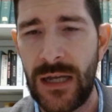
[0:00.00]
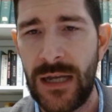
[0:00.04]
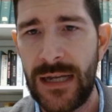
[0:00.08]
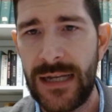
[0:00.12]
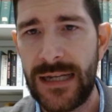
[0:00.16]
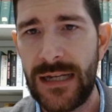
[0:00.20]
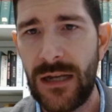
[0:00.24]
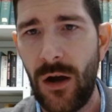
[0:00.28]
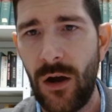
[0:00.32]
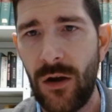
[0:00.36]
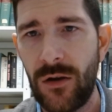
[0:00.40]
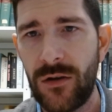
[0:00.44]

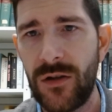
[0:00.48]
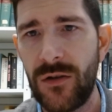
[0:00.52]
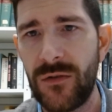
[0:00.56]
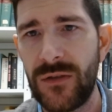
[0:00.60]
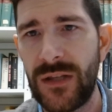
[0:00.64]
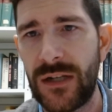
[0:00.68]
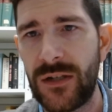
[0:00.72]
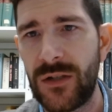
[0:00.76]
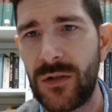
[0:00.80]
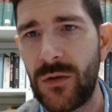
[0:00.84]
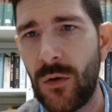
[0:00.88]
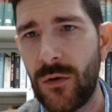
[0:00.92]
He argued
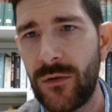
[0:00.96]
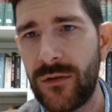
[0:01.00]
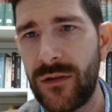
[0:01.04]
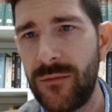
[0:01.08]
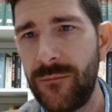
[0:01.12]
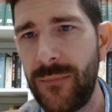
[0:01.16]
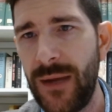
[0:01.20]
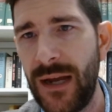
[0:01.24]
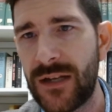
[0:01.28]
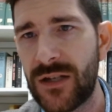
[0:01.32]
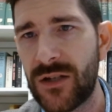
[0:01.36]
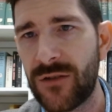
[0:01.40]
that northern
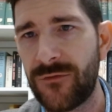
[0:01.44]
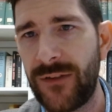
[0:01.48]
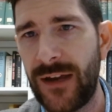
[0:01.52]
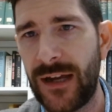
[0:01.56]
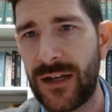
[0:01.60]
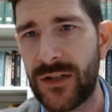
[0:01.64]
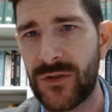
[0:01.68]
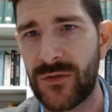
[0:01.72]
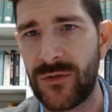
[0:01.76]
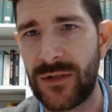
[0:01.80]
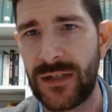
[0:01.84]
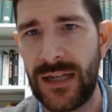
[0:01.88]
manufacturing